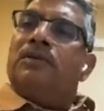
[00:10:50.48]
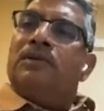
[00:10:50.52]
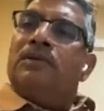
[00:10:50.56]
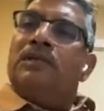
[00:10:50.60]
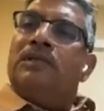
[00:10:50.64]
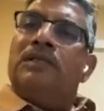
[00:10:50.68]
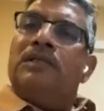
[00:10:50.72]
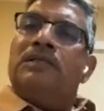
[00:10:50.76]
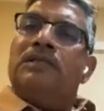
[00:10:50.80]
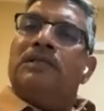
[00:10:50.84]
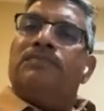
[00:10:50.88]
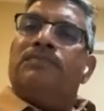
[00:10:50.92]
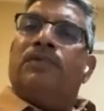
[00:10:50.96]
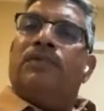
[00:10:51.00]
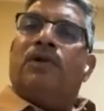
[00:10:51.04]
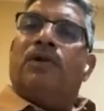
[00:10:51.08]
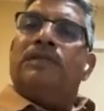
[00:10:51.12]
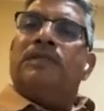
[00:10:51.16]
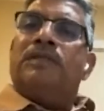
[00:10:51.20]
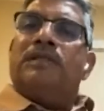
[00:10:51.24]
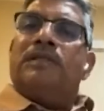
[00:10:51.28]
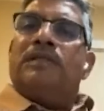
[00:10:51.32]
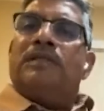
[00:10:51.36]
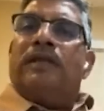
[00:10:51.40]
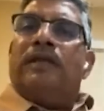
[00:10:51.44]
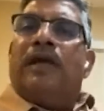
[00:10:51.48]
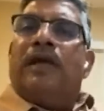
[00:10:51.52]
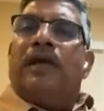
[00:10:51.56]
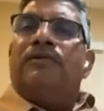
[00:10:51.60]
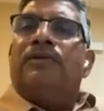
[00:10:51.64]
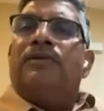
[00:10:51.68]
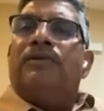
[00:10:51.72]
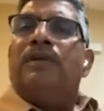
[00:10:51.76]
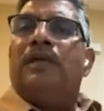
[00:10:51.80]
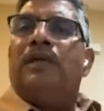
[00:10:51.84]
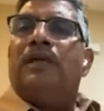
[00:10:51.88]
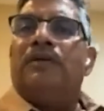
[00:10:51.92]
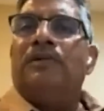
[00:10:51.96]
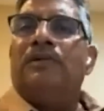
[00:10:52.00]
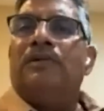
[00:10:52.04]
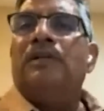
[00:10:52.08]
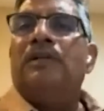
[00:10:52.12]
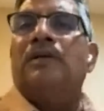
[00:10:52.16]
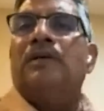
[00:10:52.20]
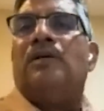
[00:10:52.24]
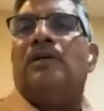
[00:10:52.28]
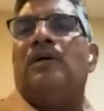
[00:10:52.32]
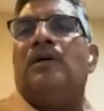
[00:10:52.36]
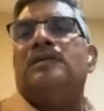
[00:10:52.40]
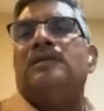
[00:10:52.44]
these projects have to recover
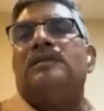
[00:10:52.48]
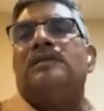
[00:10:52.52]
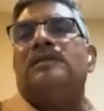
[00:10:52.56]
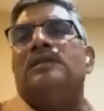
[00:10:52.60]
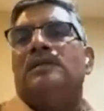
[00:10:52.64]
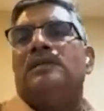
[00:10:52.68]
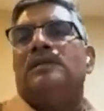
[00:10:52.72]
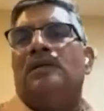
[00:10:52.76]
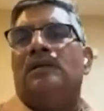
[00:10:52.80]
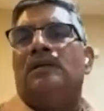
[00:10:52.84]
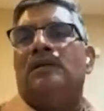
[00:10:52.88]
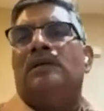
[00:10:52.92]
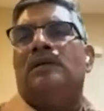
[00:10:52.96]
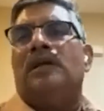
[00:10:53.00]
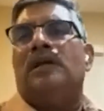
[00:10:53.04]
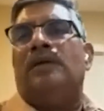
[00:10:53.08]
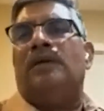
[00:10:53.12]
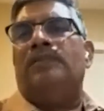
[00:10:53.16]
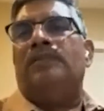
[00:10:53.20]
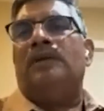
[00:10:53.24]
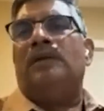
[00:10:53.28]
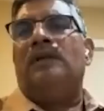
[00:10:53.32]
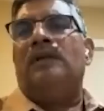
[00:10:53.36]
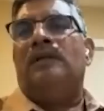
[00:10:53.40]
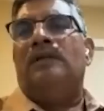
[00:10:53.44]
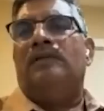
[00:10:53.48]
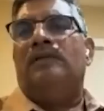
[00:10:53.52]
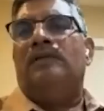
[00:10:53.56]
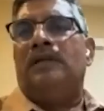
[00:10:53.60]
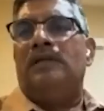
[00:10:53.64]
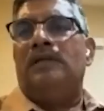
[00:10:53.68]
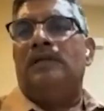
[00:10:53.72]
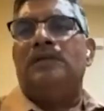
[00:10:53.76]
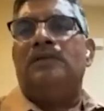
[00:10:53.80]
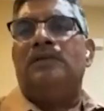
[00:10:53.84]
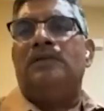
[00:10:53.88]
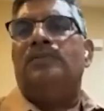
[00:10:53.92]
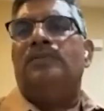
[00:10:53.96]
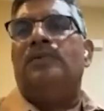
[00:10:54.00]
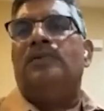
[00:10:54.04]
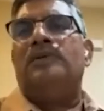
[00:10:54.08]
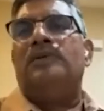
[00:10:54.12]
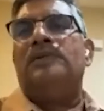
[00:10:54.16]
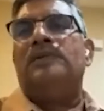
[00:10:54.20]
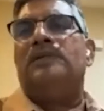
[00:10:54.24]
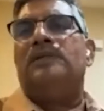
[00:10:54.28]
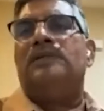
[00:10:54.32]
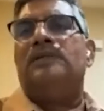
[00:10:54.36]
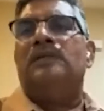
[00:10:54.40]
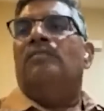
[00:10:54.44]
the costs. These are the capital intensive
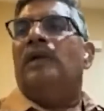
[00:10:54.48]
projects.